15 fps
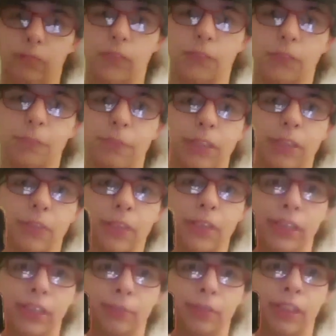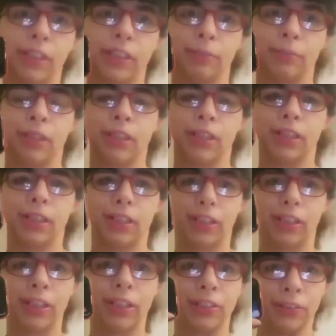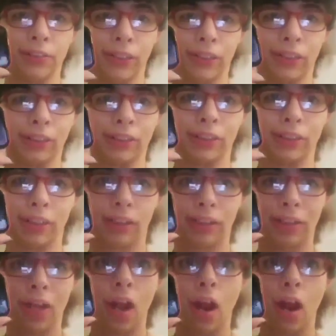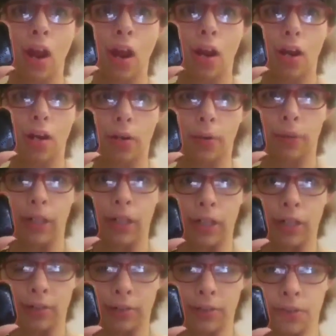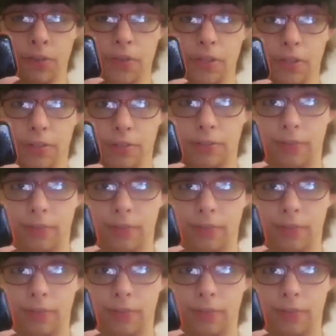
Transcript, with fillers: What better way to summon him than using a radio yourself?